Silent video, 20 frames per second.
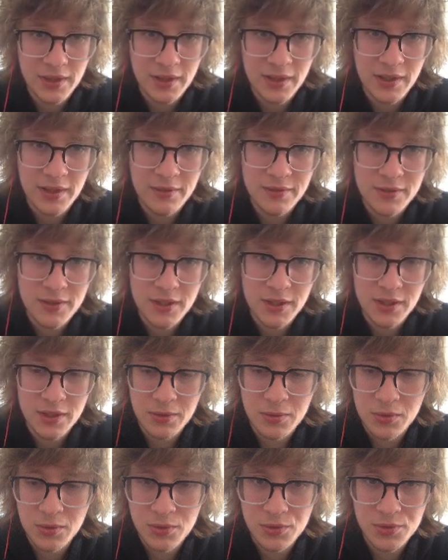left
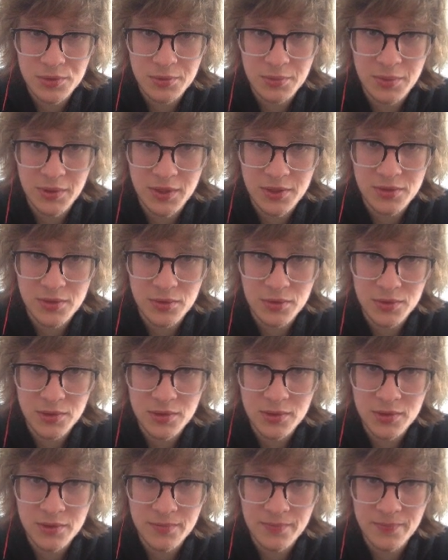equals
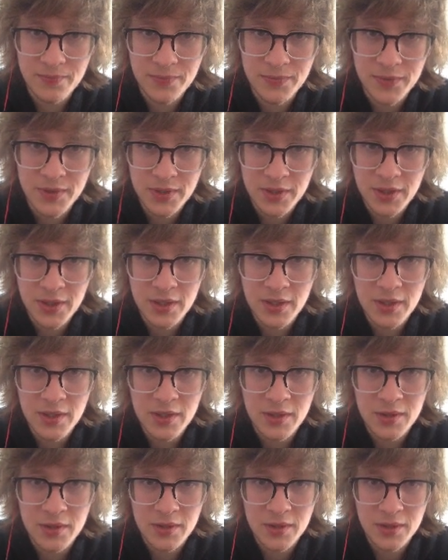placeholder
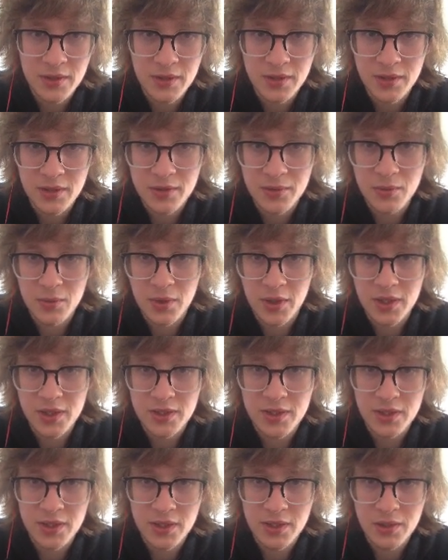and
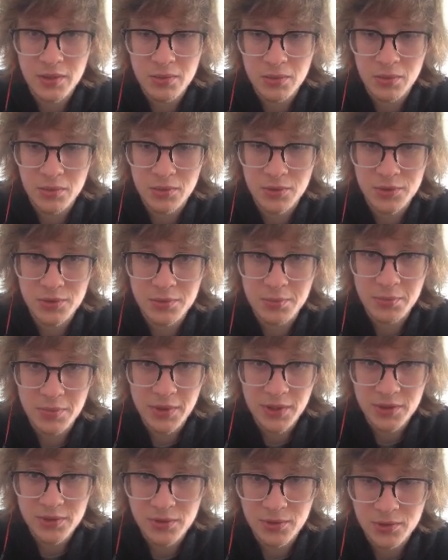right equals
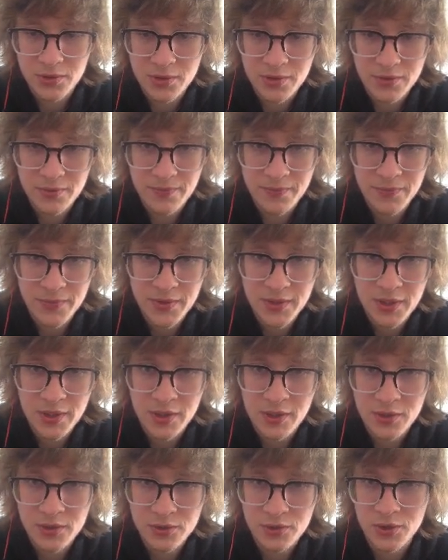placeholder.
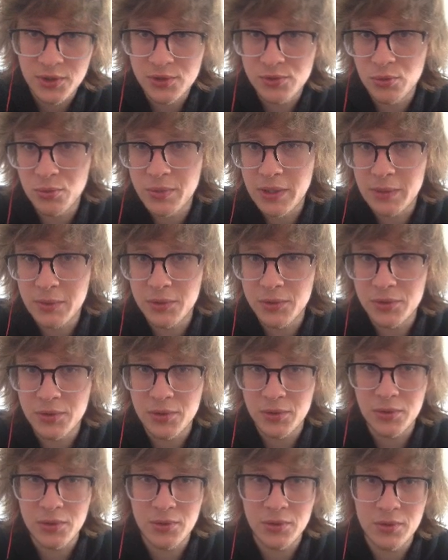So this will be able
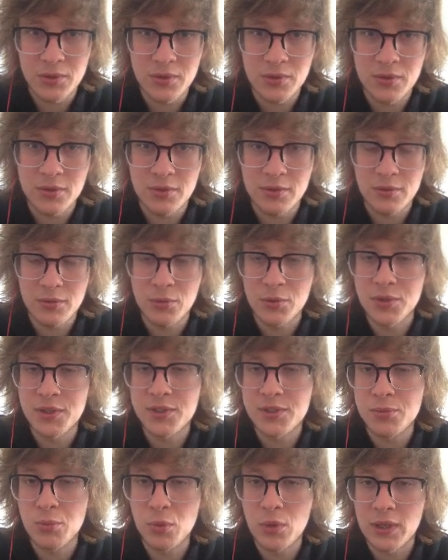to,
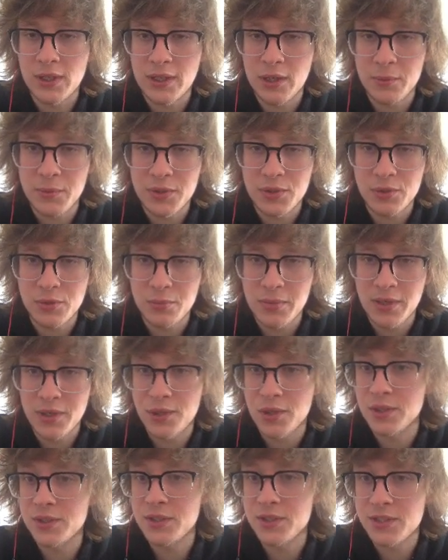this will allow me to
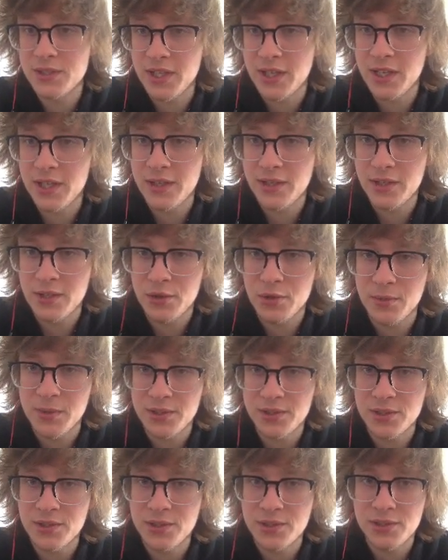better understand error
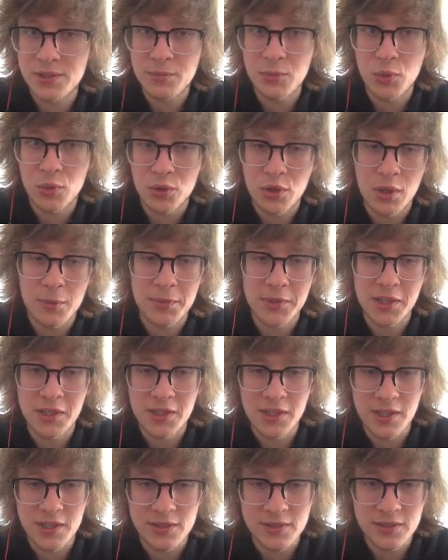messages in more
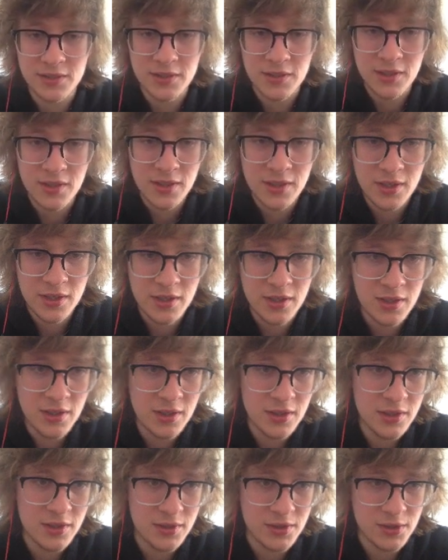complicated cases.
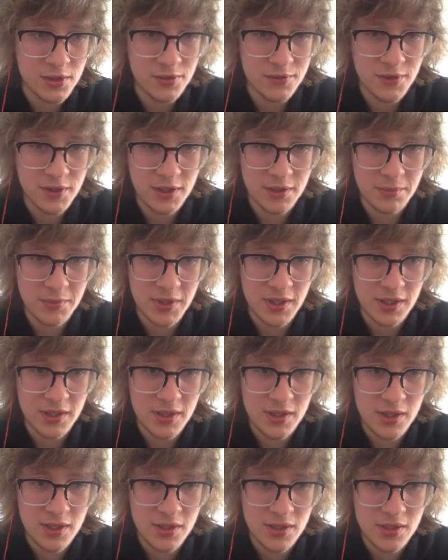So if I come back
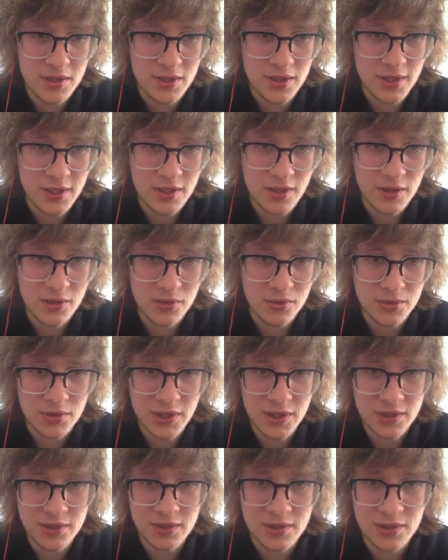here and I cargo
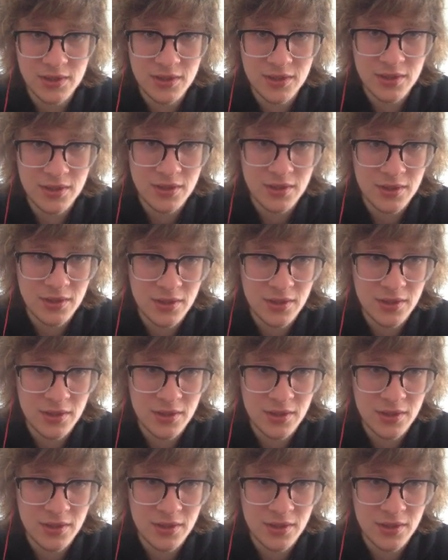test it,